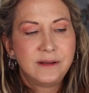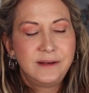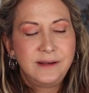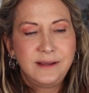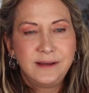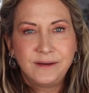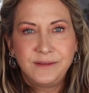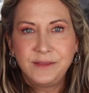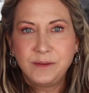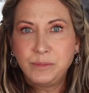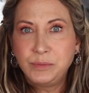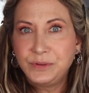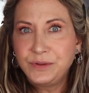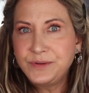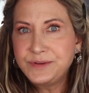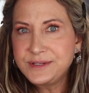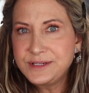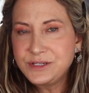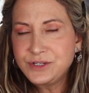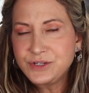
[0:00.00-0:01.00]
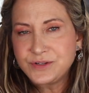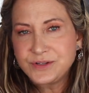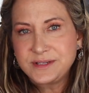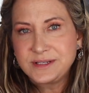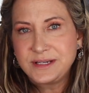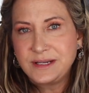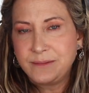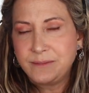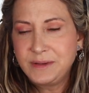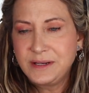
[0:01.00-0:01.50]
Now the blue is
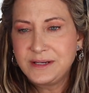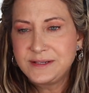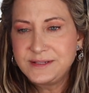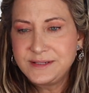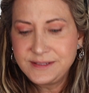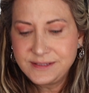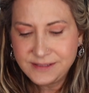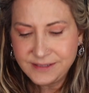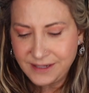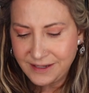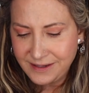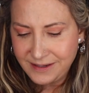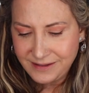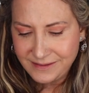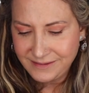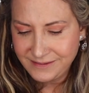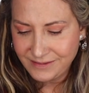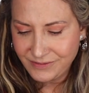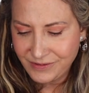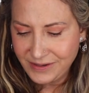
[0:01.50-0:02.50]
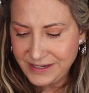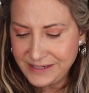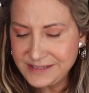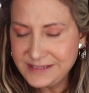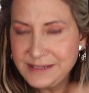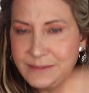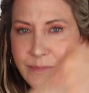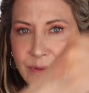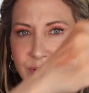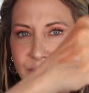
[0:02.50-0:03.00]
interesting because it's not
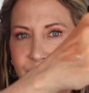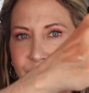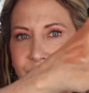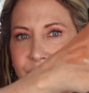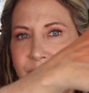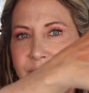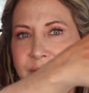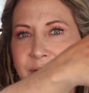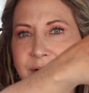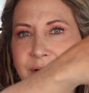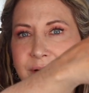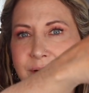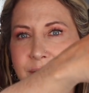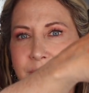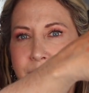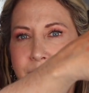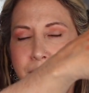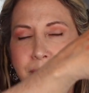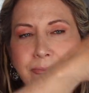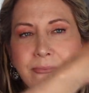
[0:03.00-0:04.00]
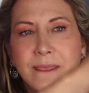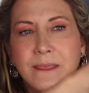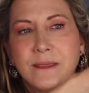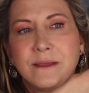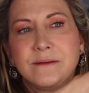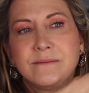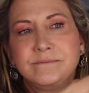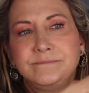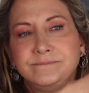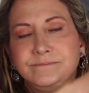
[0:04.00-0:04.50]
crazy blue.
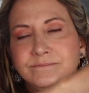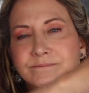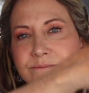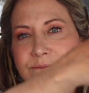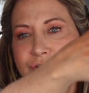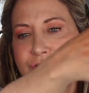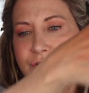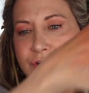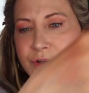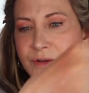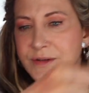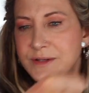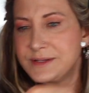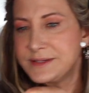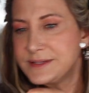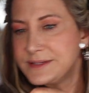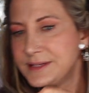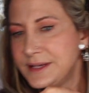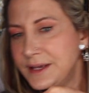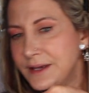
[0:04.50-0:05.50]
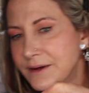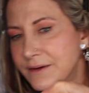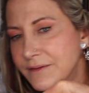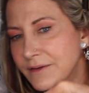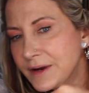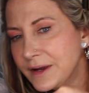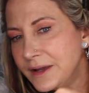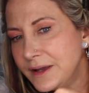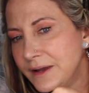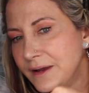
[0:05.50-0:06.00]
I'm sure you can see it,
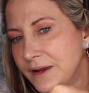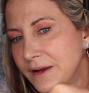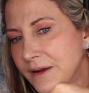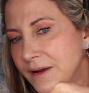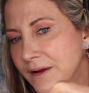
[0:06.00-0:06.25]
right?